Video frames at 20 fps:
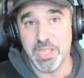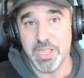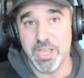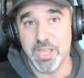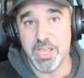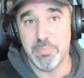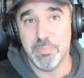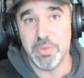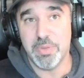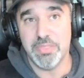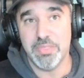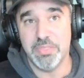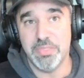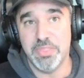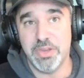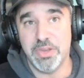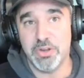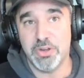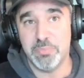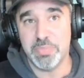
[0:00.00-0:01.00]
up.
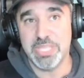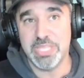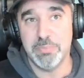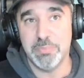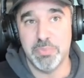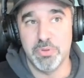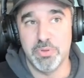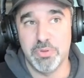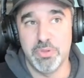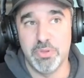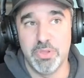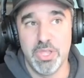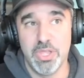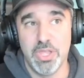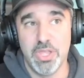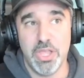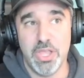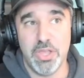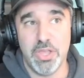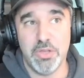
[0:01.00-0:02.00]
There are people
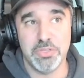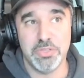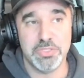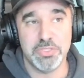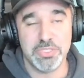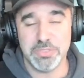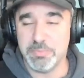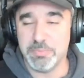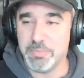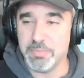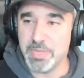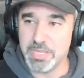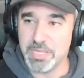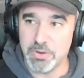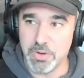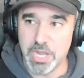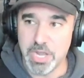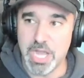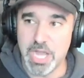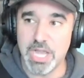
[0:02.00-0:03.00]
you know
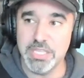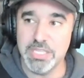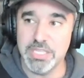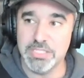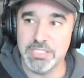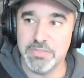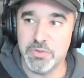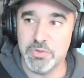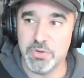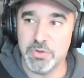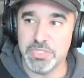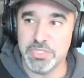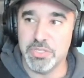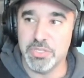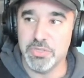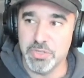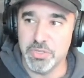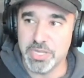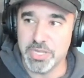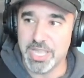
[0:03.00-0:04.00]
colleagues of yours that you
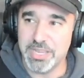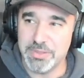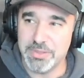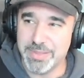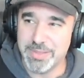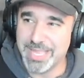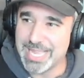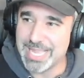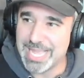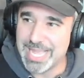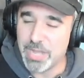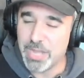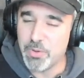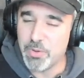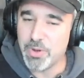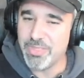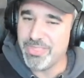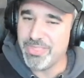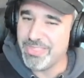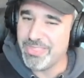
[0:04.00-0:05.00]
look at and like how
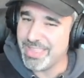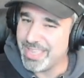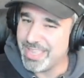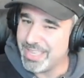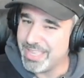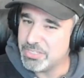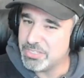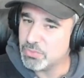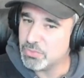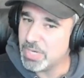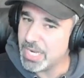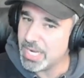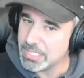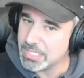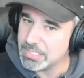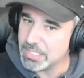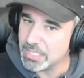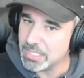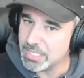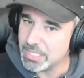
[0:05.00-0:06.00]
are they
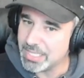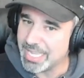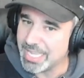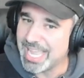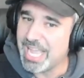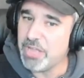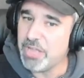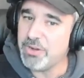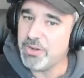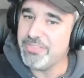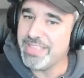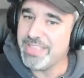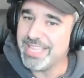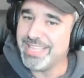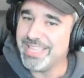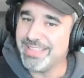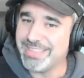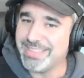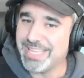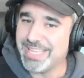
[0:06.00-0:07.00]
directing like how did they
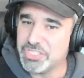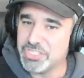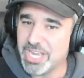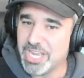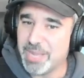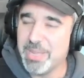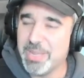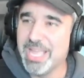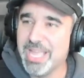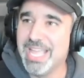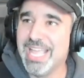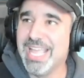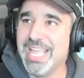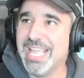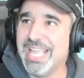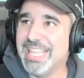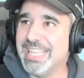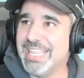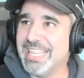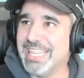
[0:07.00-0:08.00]
get that job
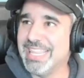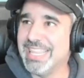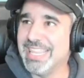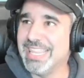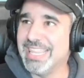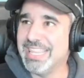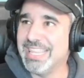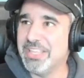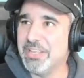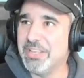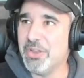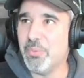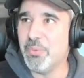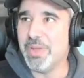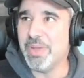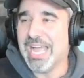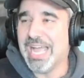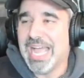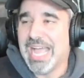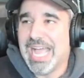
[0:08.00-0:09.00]
you know
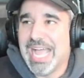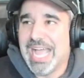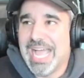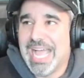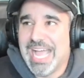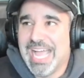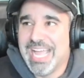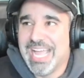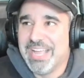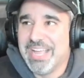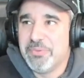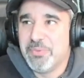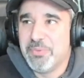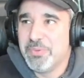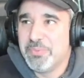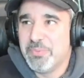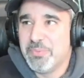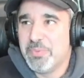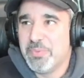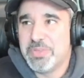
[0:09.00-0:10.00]

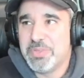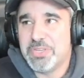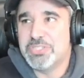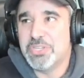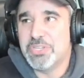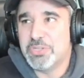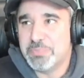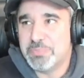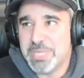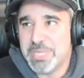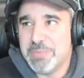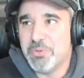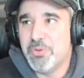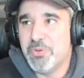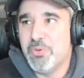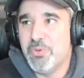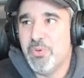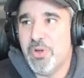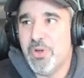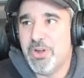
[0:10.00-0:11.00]
because there's people
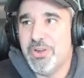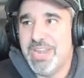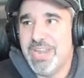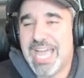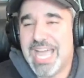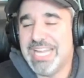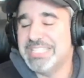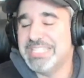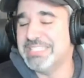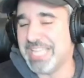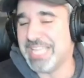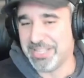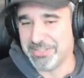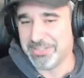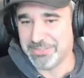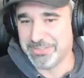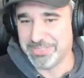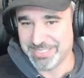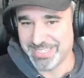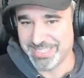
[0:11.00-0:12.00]
who are not as
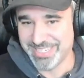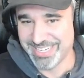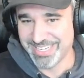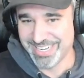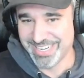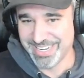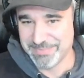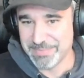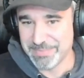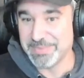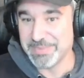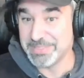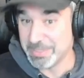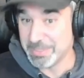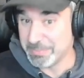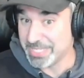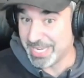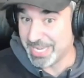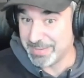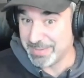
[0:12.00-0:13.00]
talented
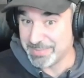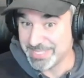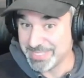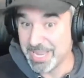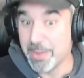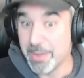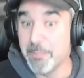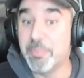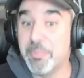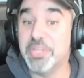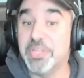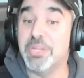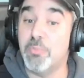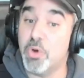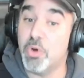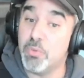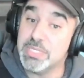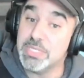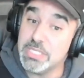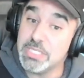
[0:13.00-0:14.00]
sometimes, but they're
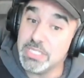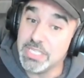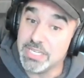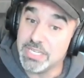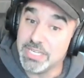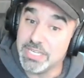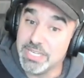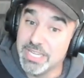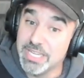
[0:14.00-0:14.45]
more resilient.